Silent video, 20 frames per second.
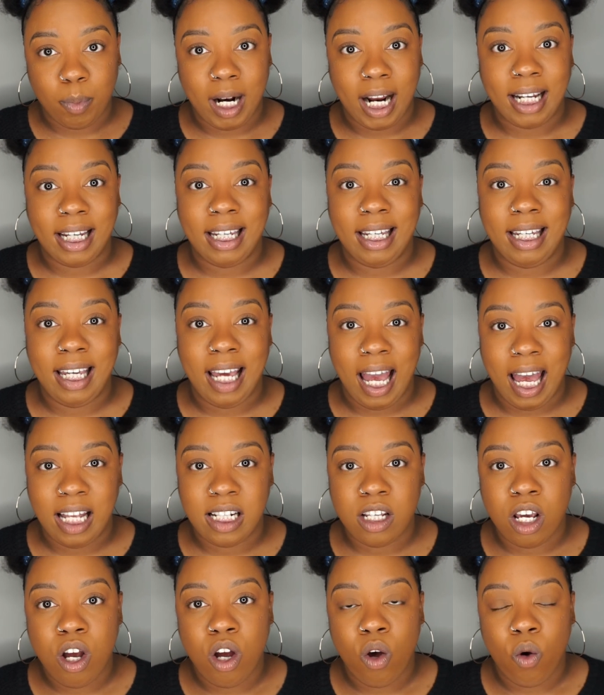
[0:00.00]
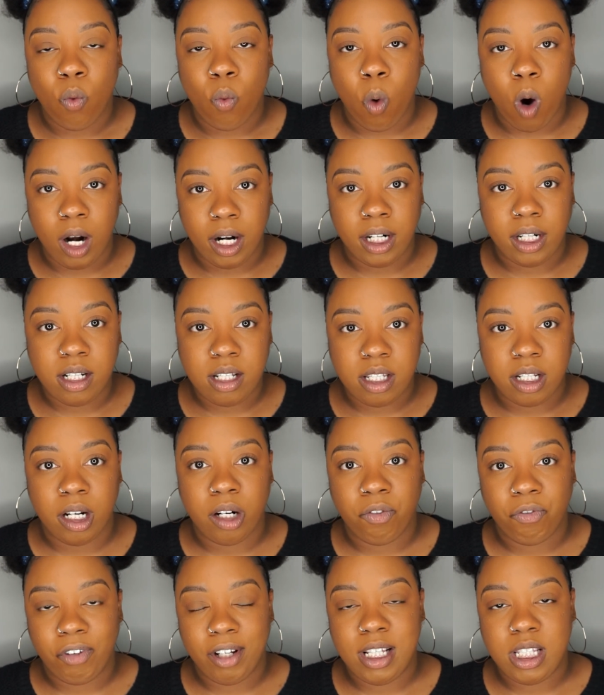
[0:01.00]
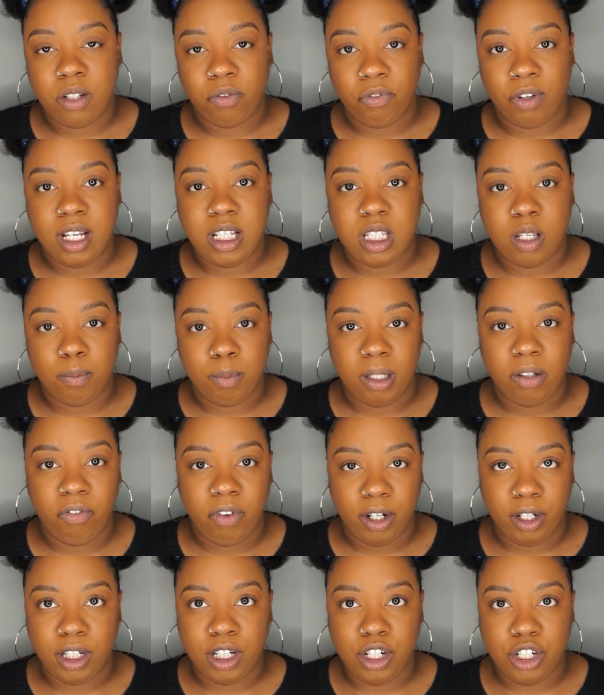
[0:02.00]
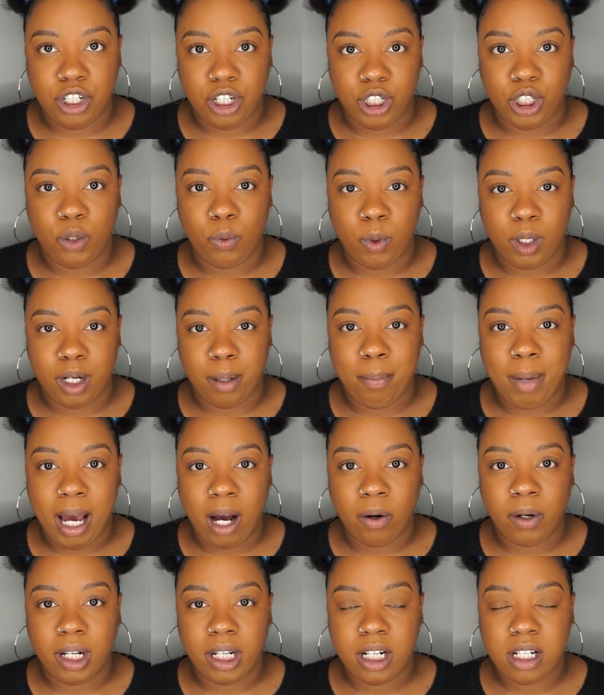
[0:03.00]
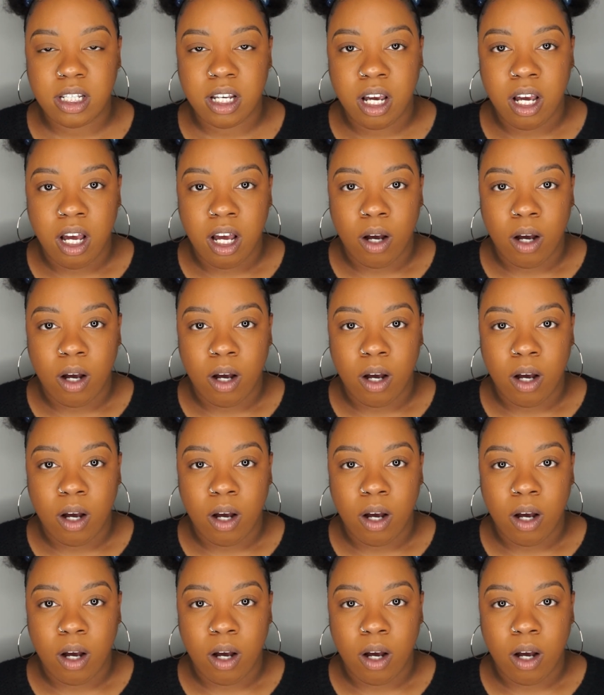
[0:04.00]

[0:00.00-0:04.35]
but I get wanting to see her face to face and be very genuine about it.